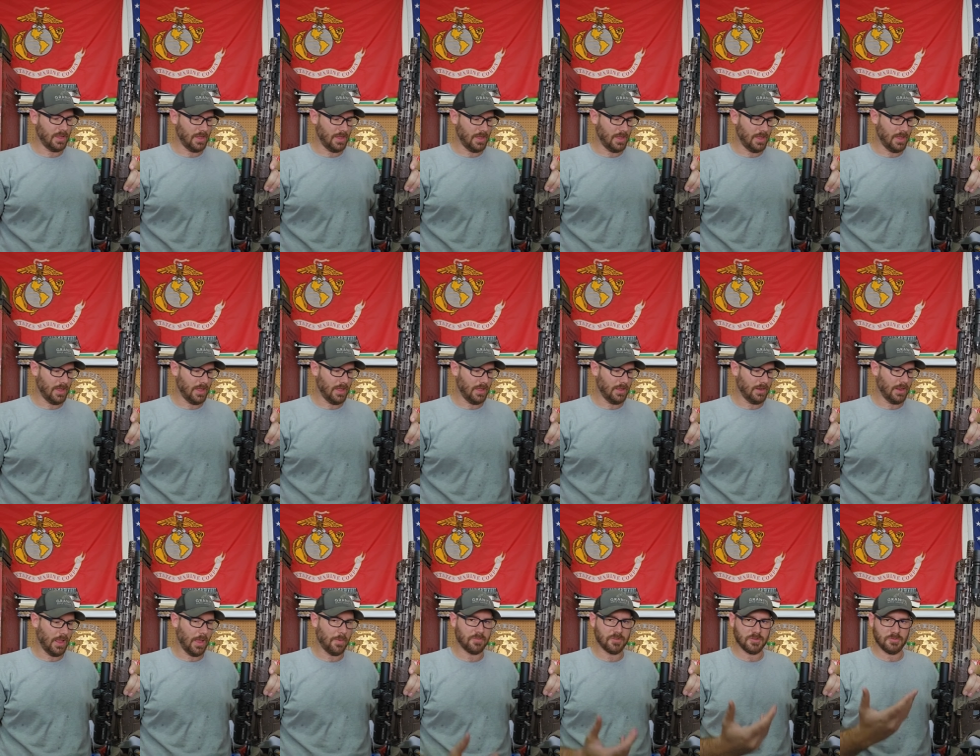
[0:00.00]
Uh, it
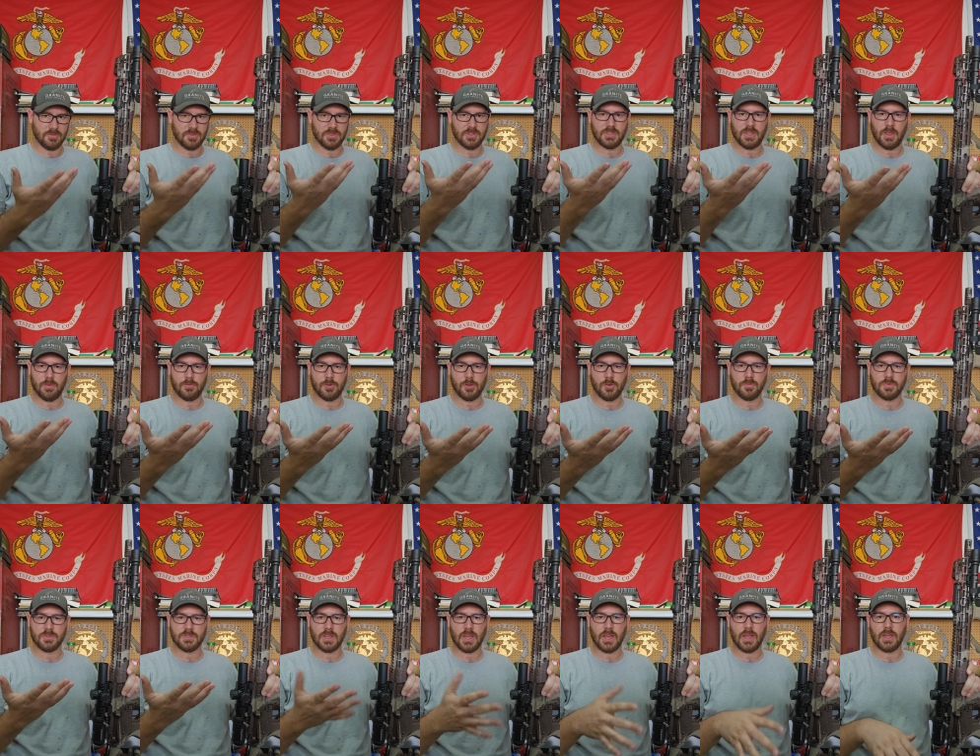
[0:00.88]
happens to be the same tube
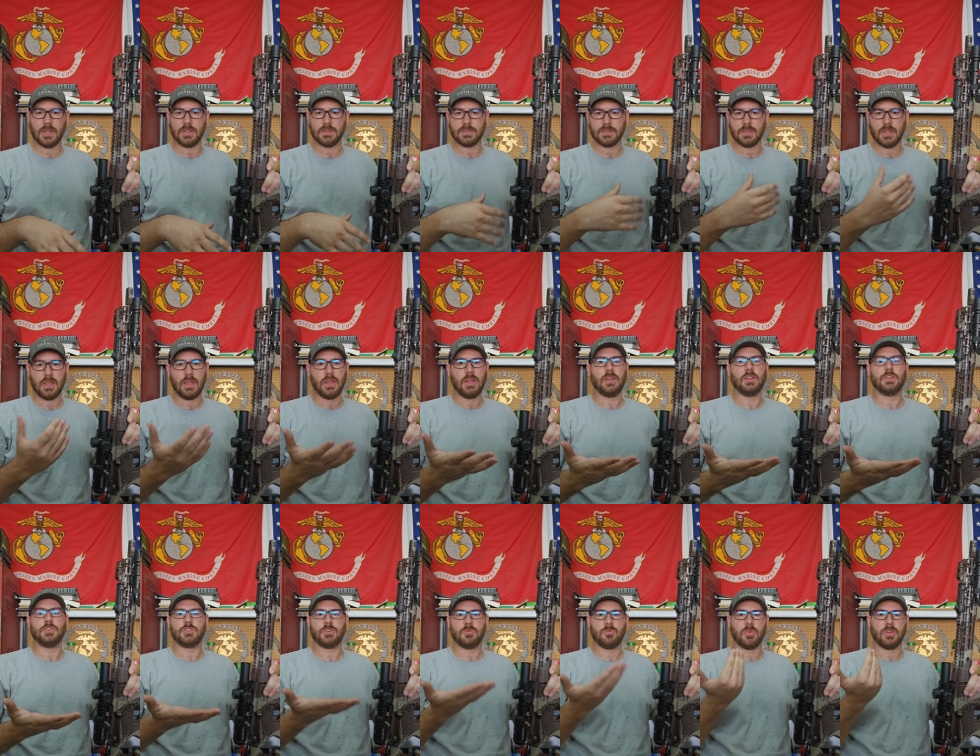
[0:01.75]
size and
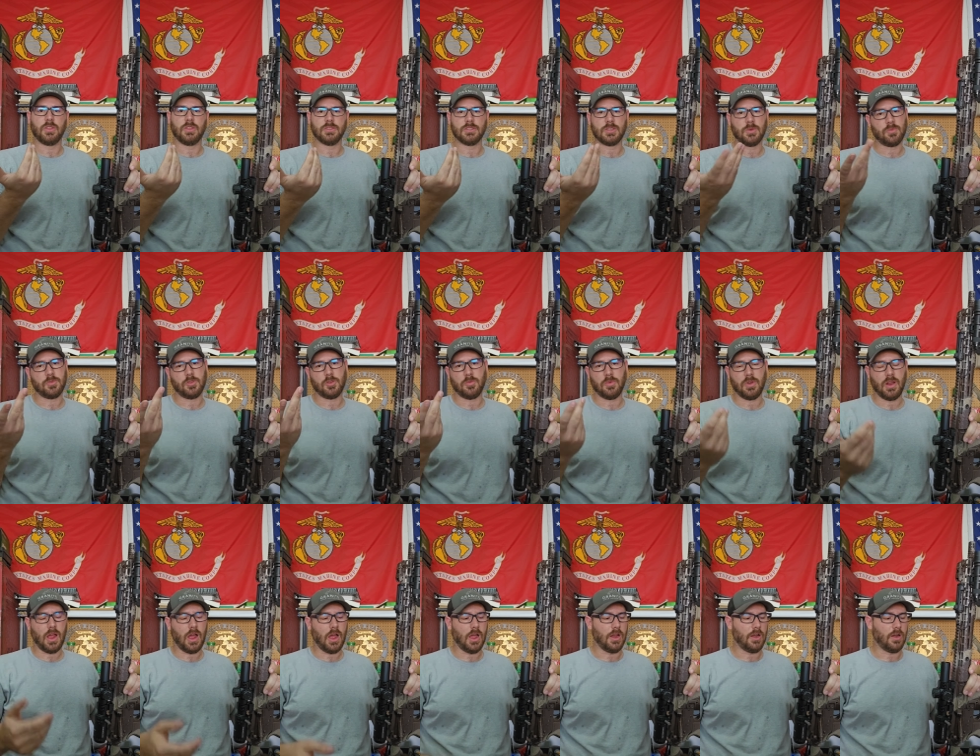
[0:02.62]
should bring this up a little bit
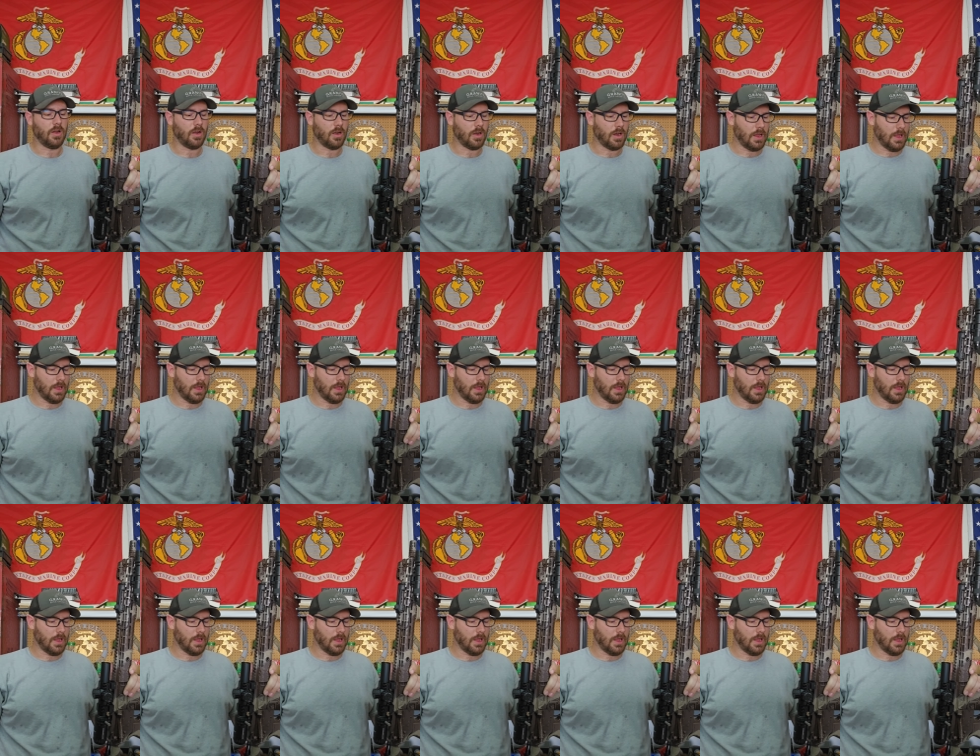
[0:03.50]
higher